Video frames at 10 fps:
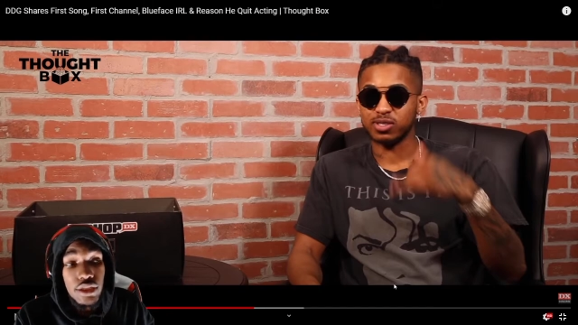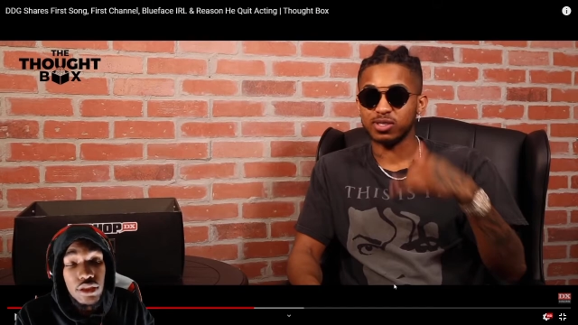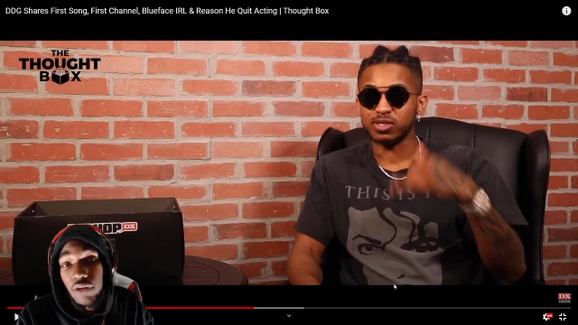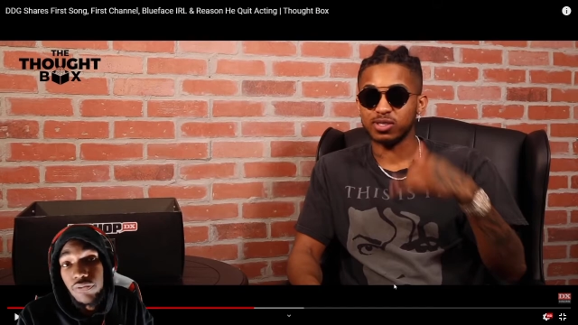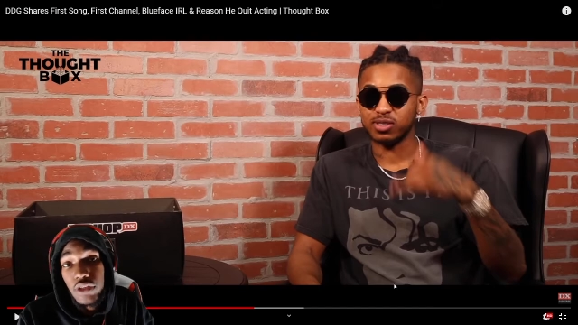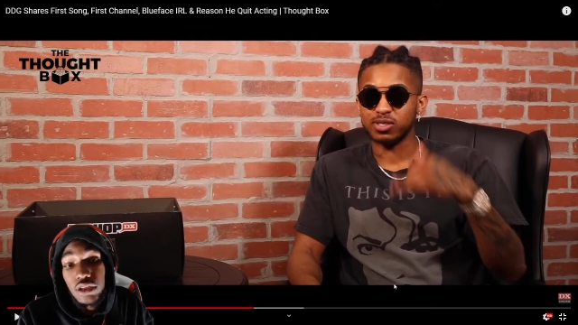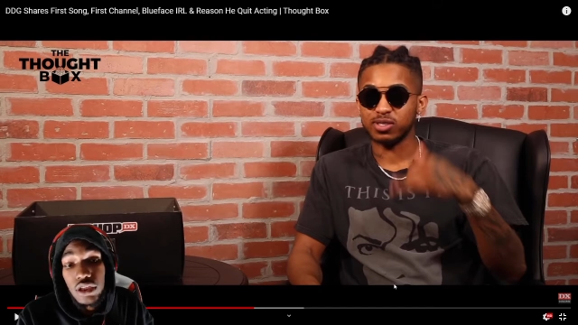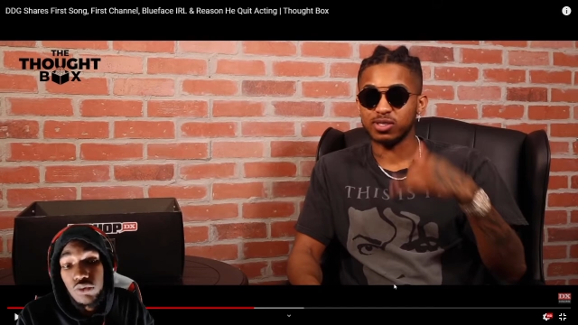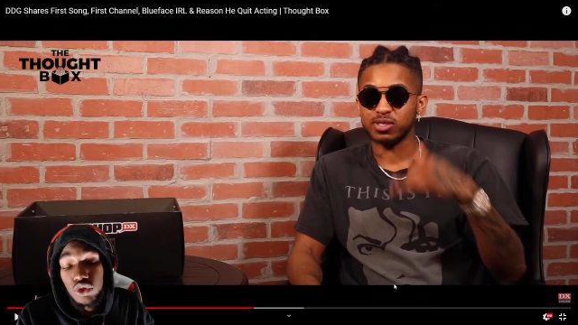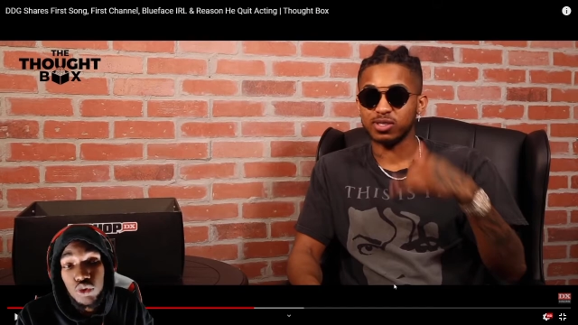Speaker 1: I fell in love
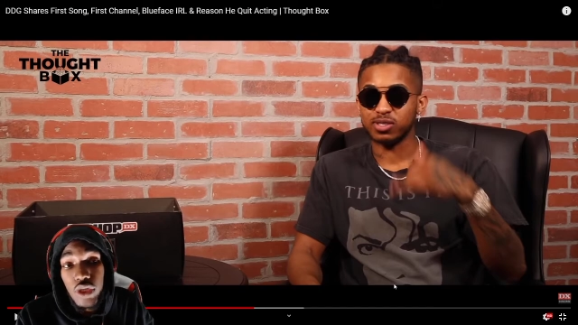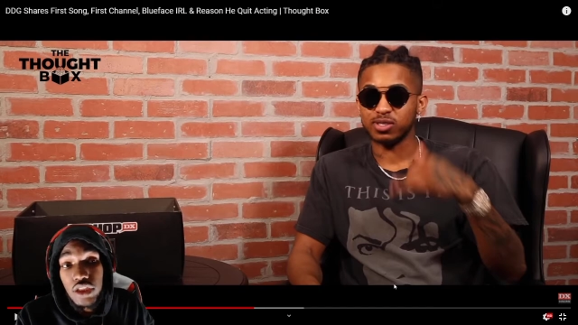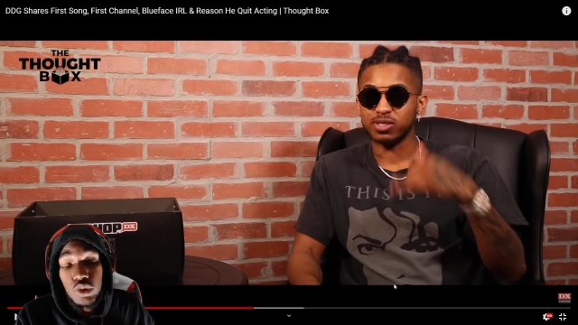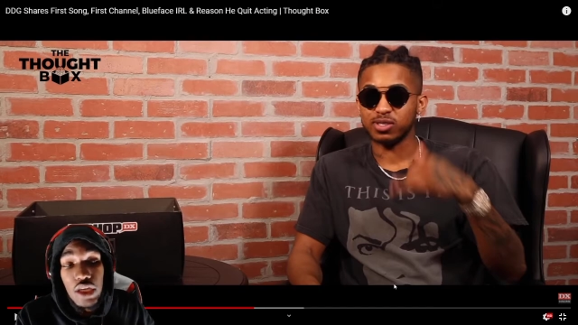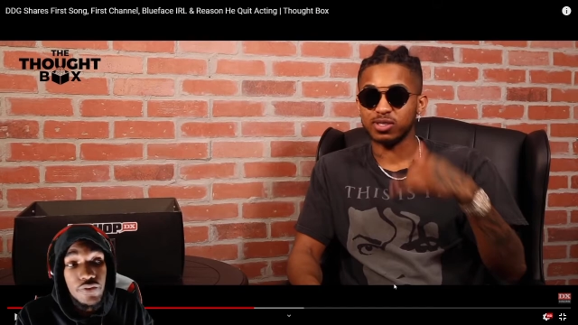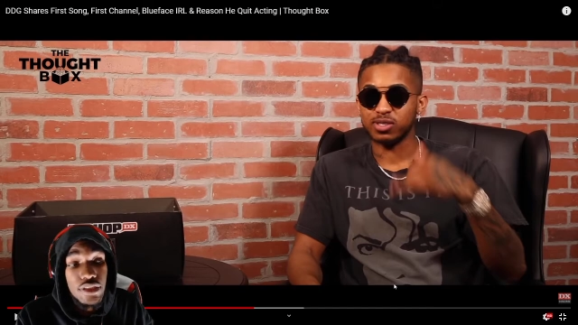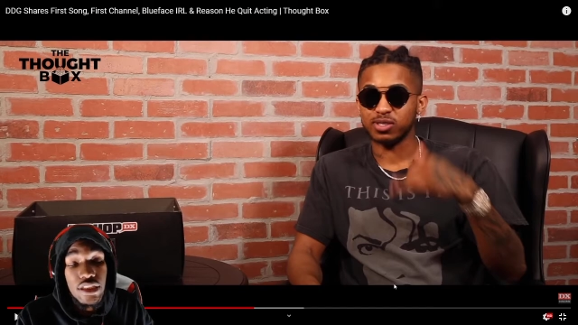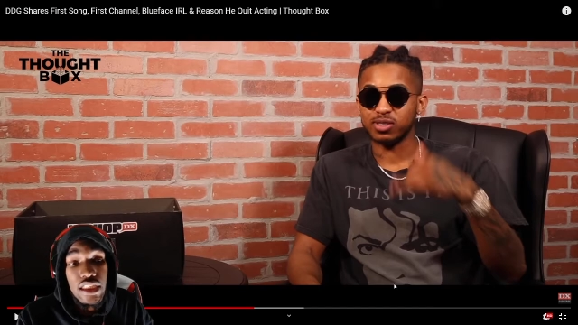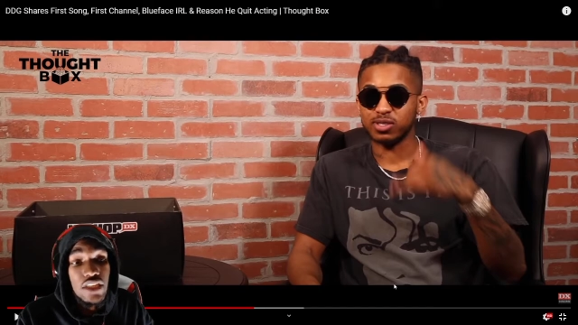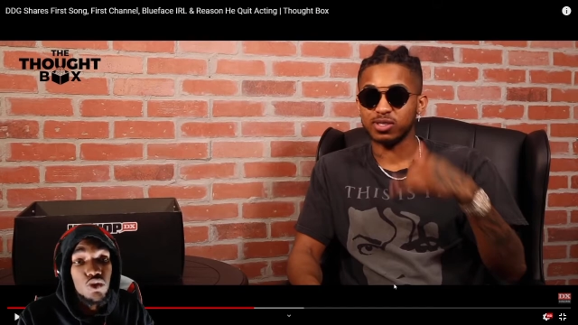with 2K, 2K15,
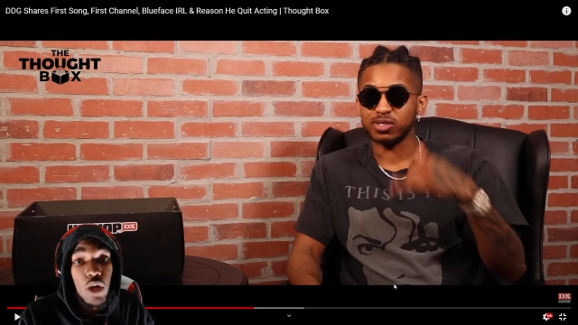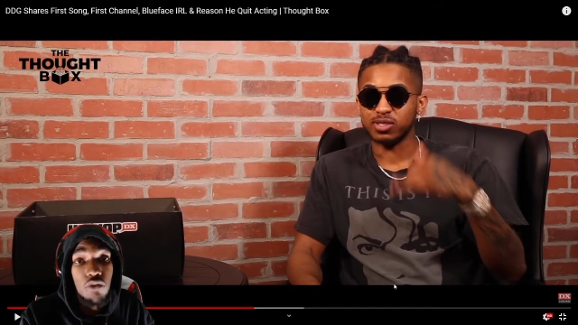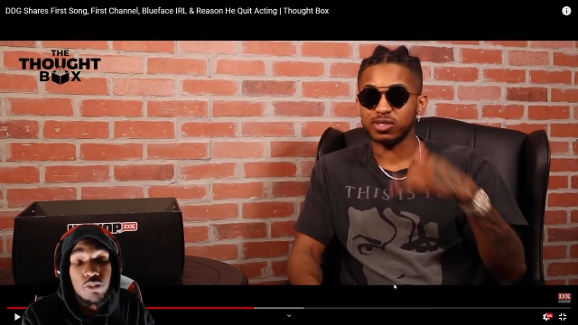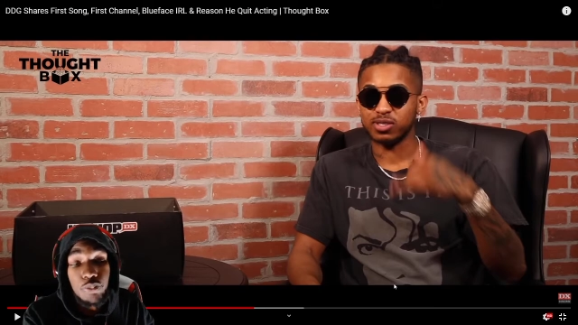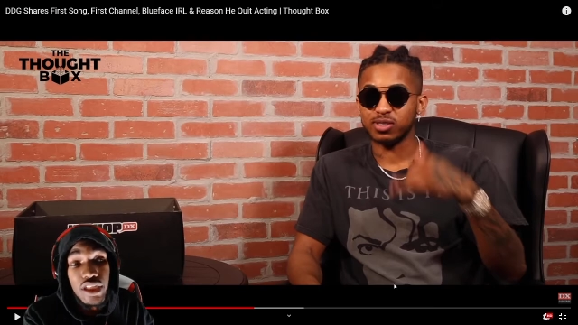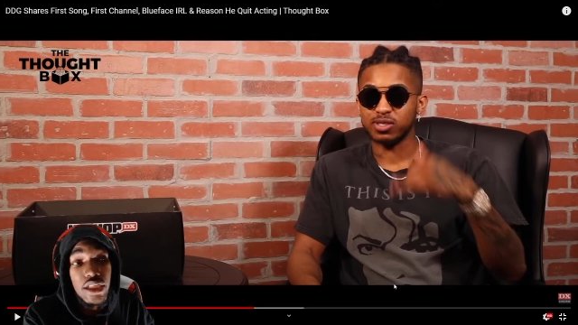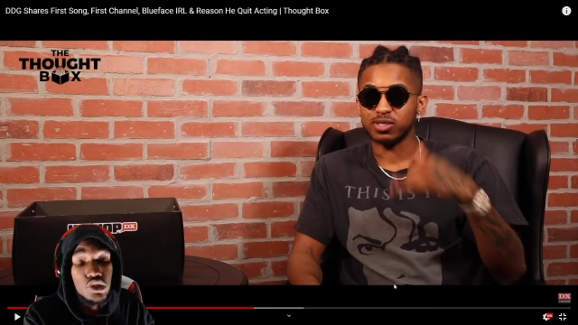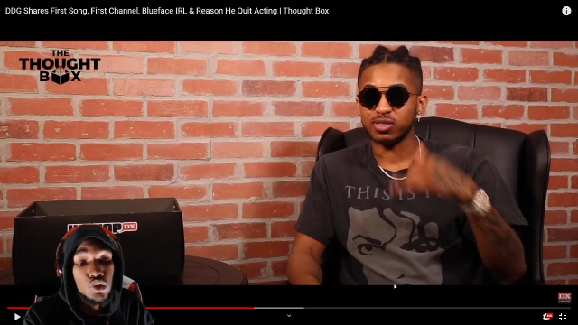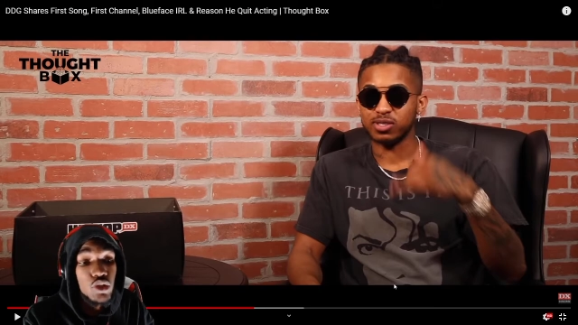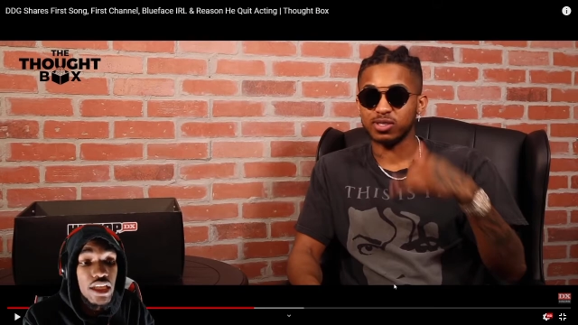even though I was playing
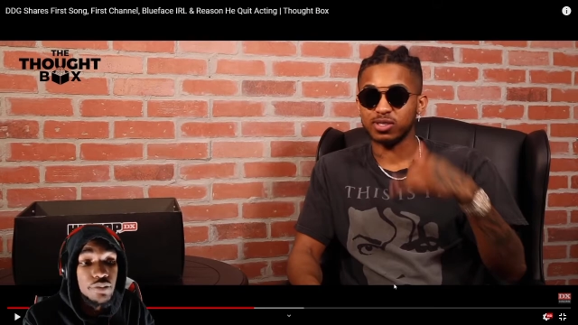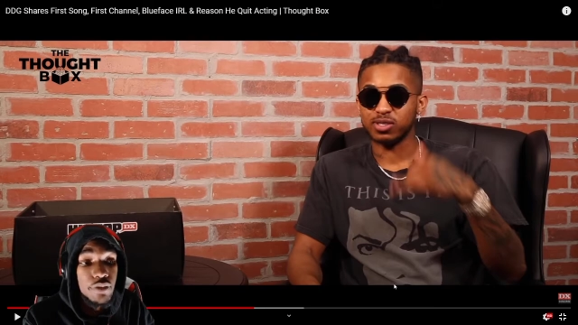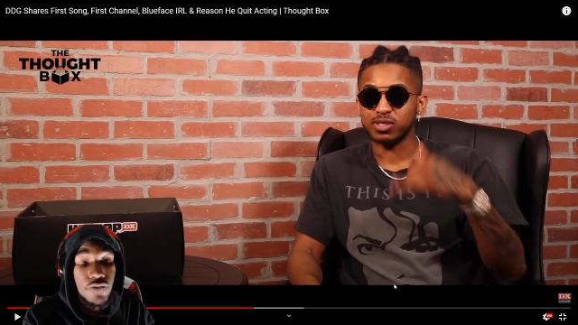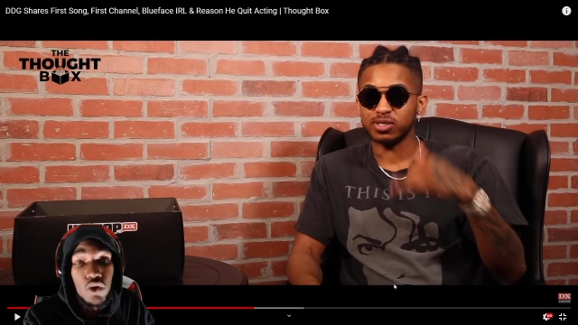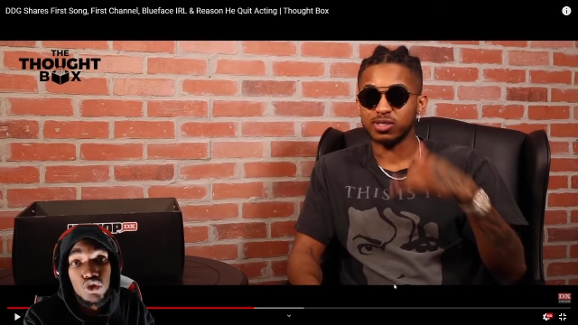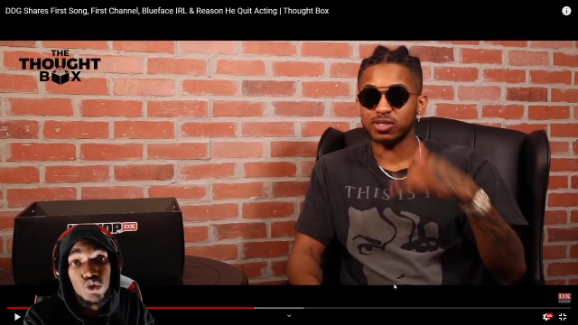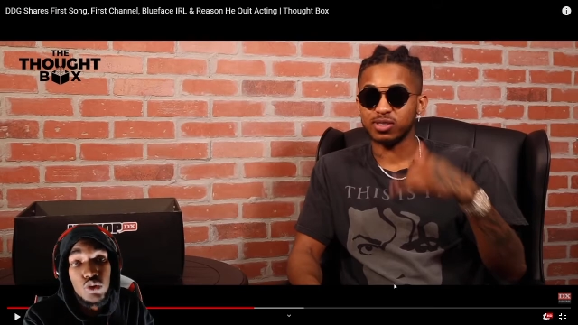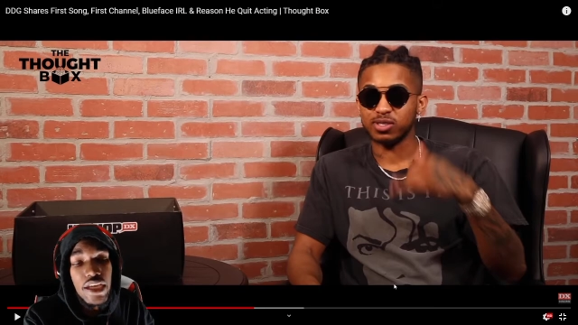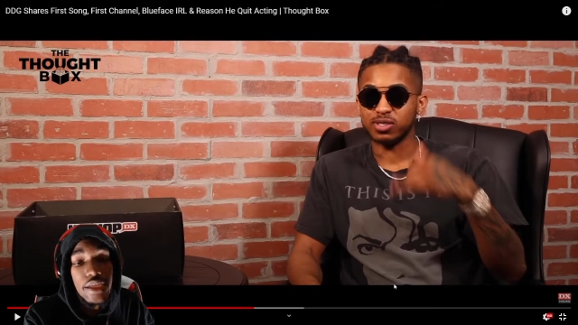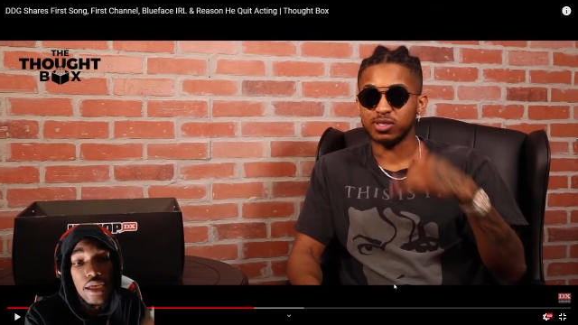2K before the
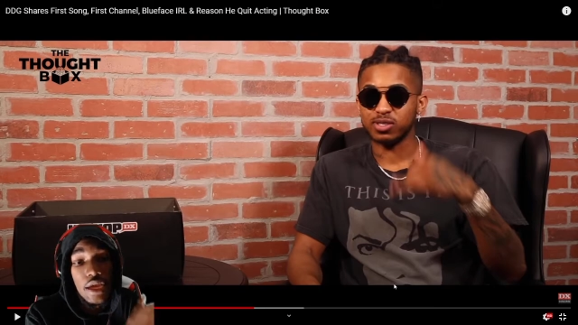2K.